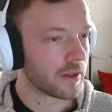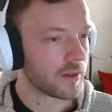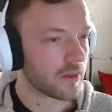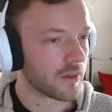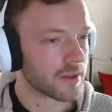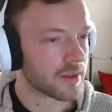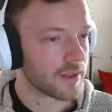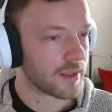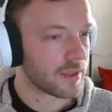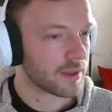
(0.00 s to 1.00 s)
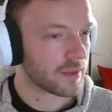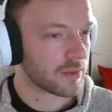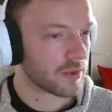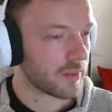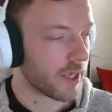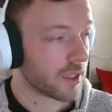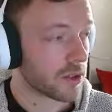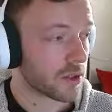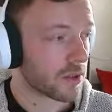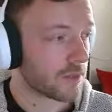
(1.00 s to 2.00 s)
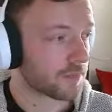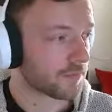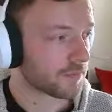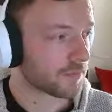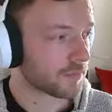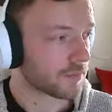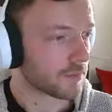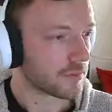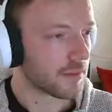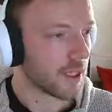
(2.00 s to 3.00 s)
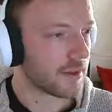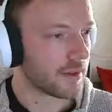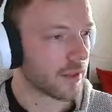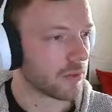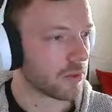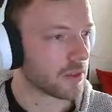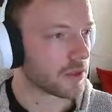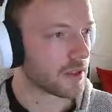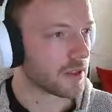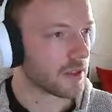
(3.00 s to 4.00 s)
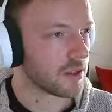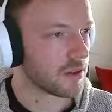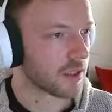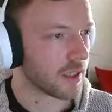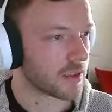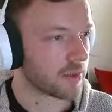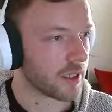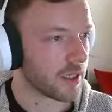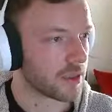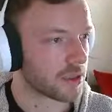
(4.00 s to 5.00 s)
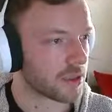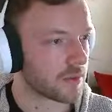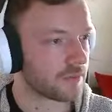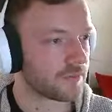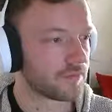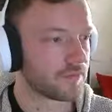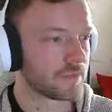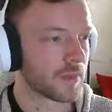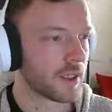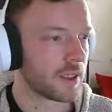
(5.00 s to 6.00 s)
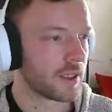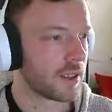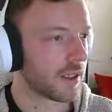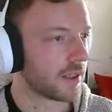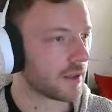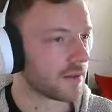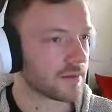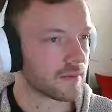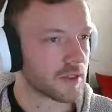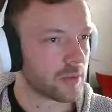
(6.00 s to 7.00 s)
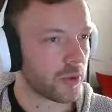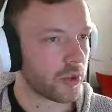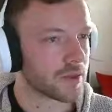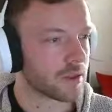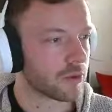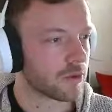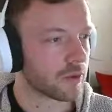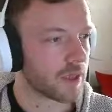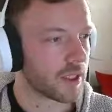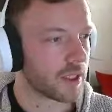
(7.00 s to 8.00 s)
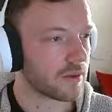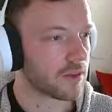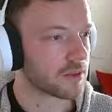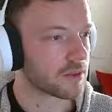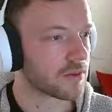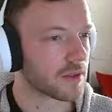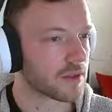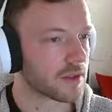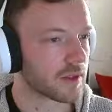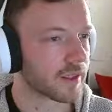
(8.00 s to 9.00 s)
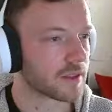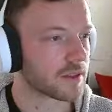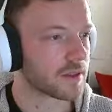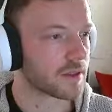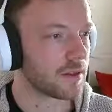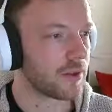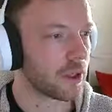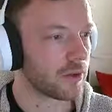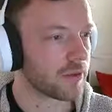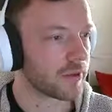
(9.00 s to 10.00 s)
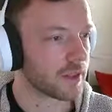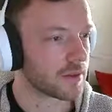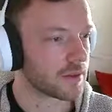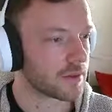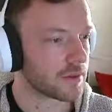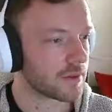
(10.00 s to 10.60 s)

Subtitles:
Once these numbers match, then we want to continue to the next page. And it's pretty simple from here. We just want to select no effects,